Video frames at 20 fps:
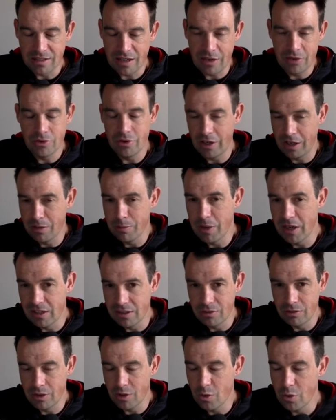I would
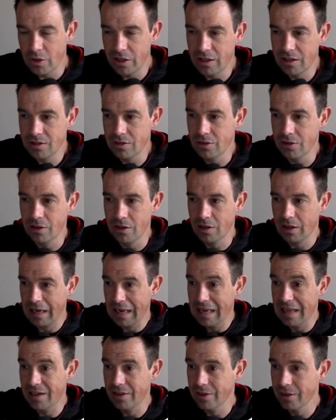recommend recording into the
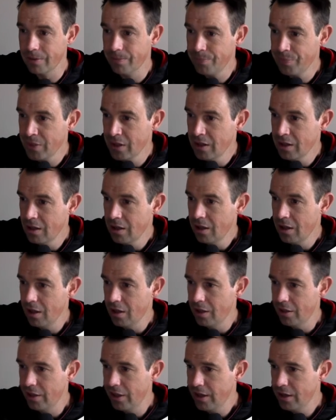cloud.
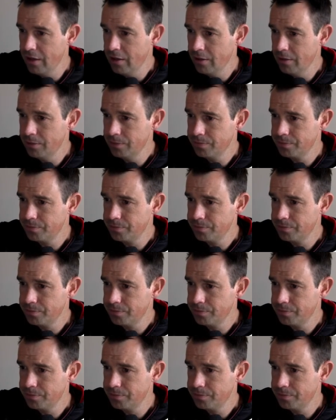Then